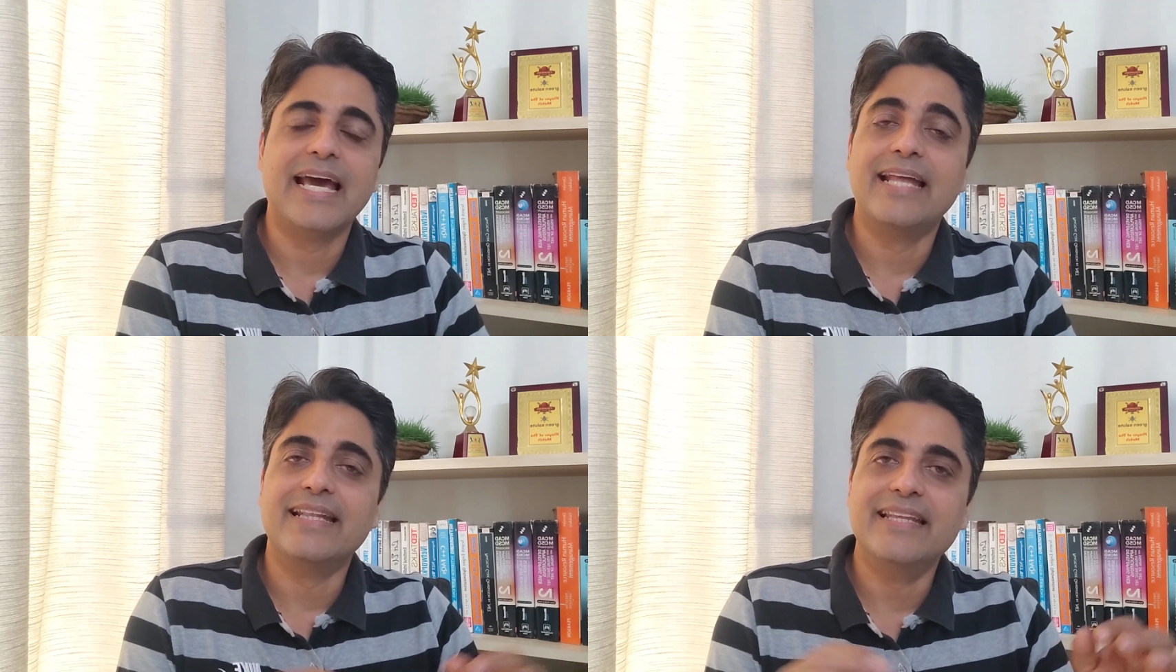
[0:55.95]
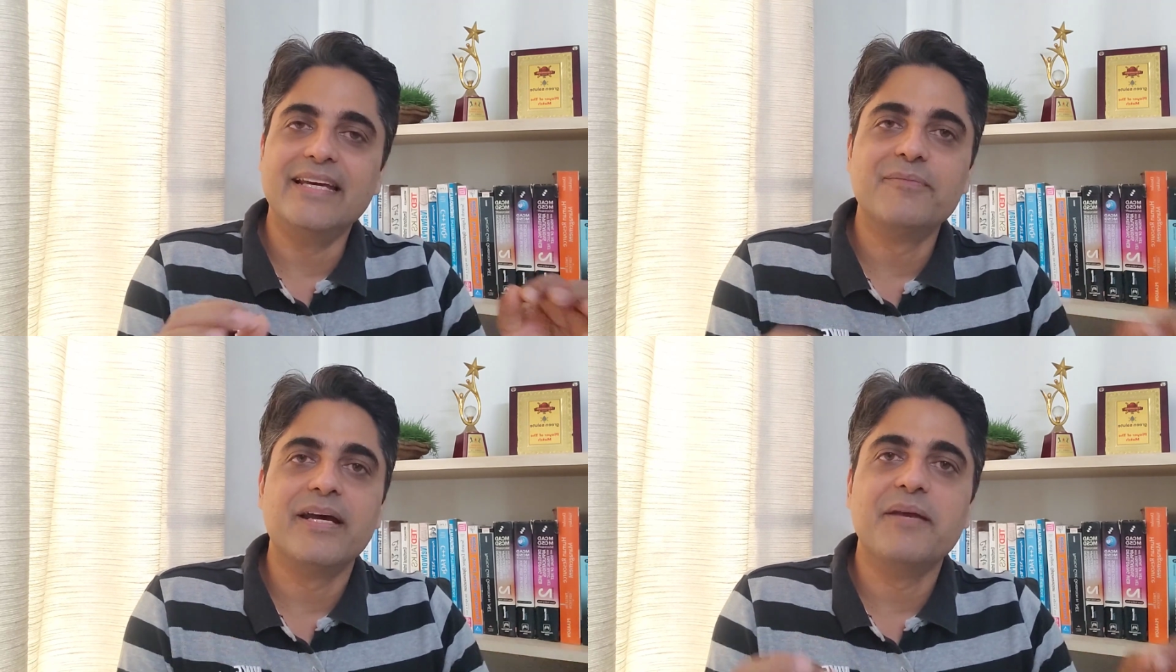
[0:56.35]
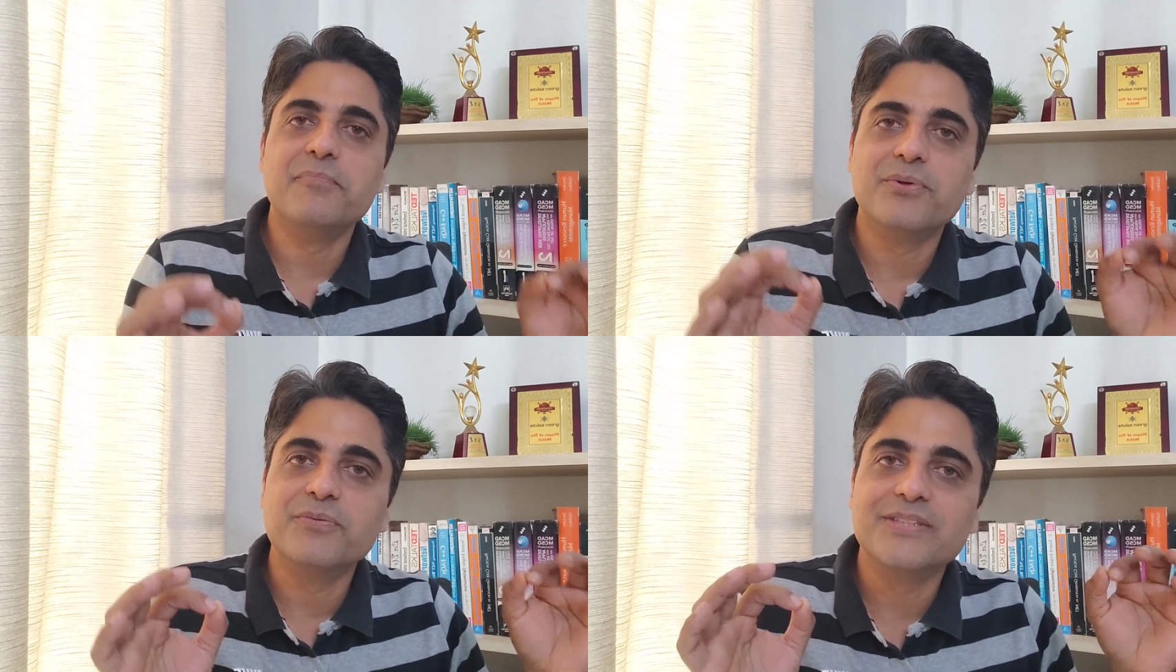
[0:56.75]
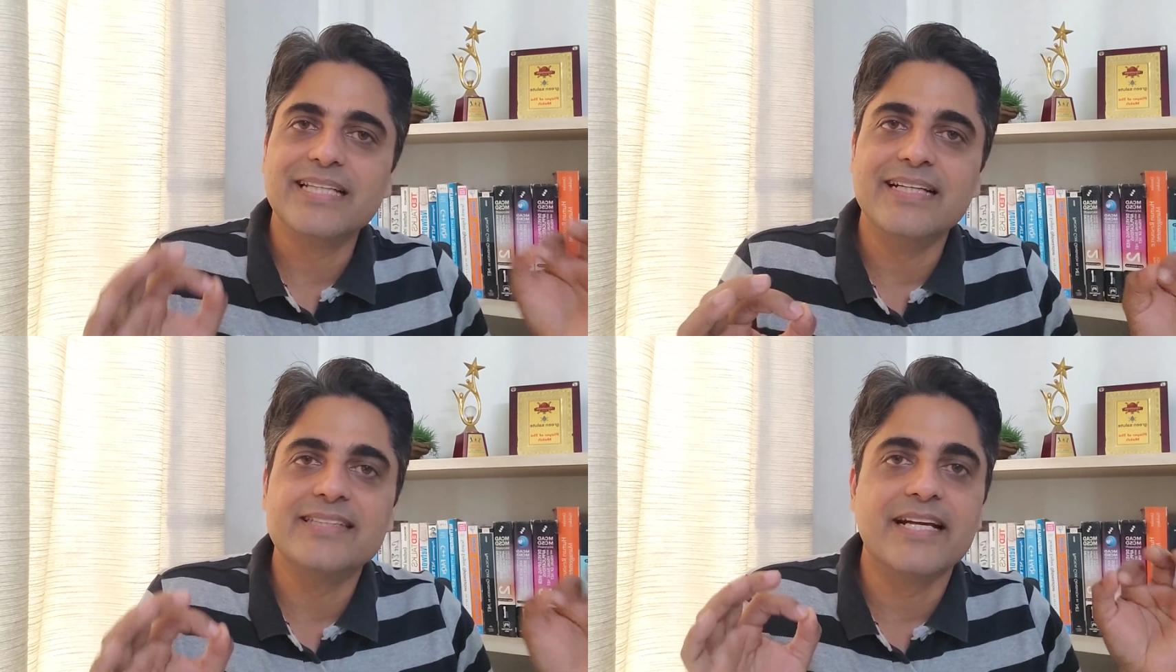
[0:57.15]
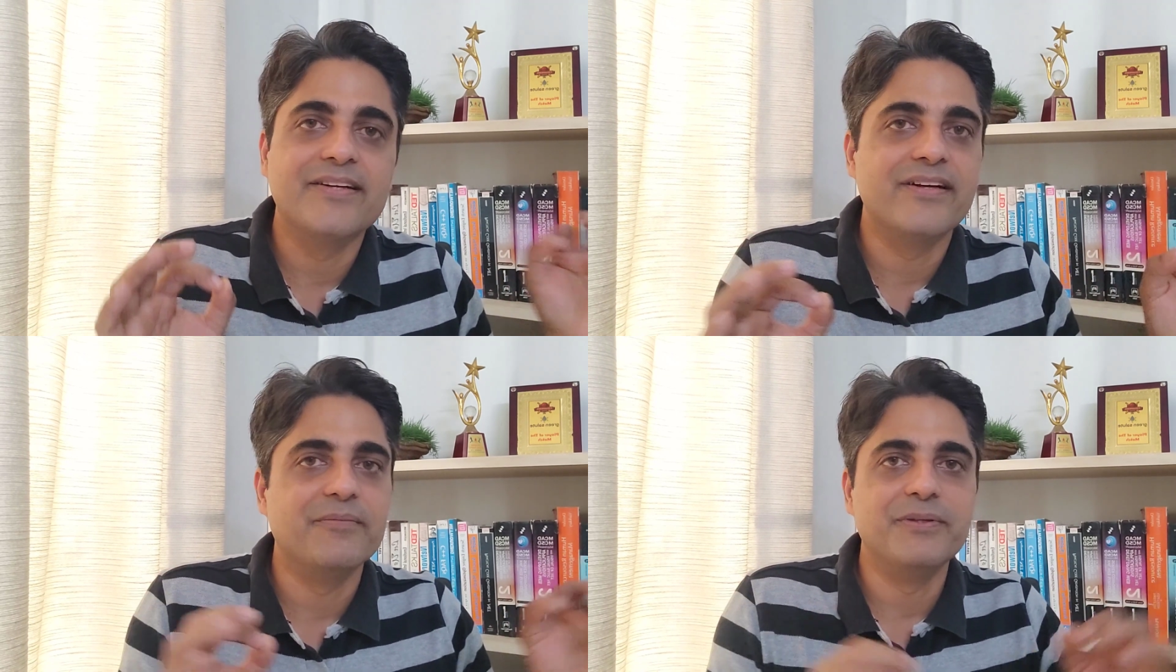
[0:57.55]
and thereby improve sales
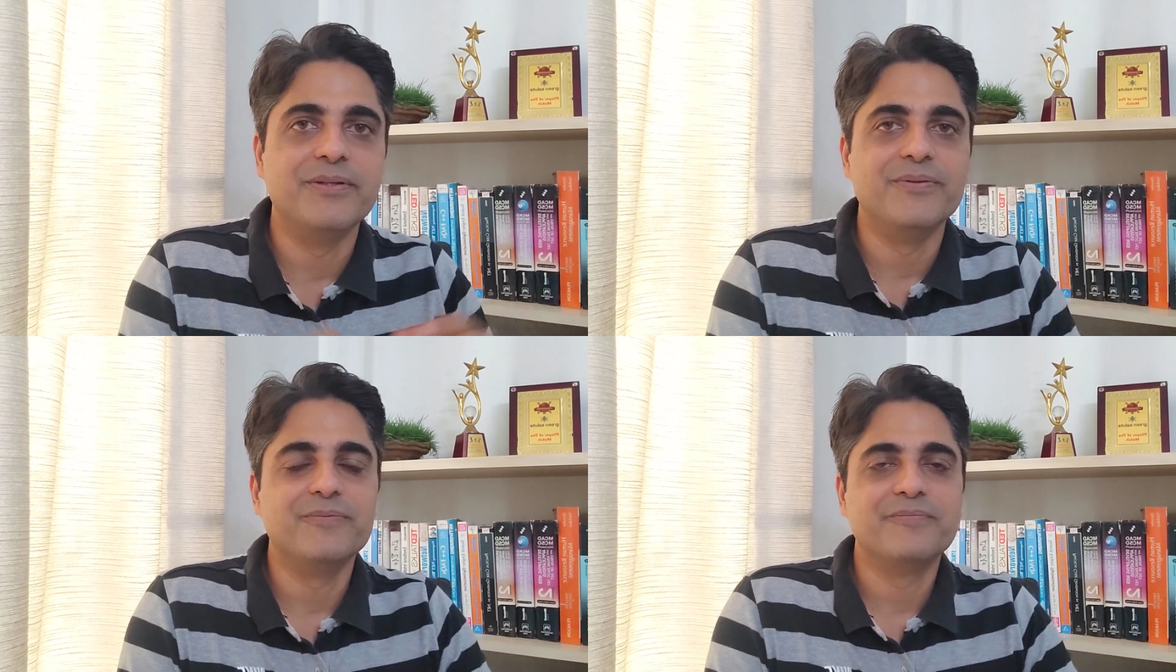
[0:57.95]
and revenue.